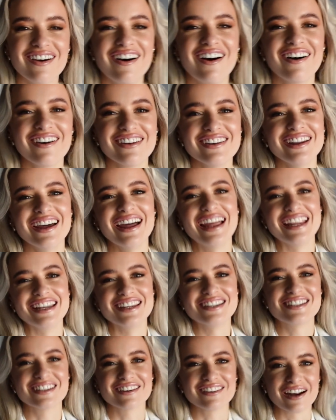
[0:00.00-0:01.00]
on
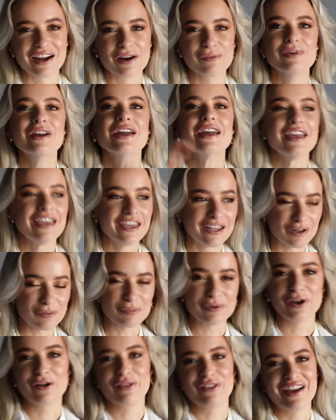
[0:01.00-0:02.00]
Instagram it'll
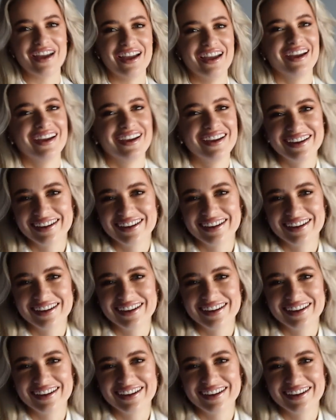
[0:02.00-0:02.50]
be on there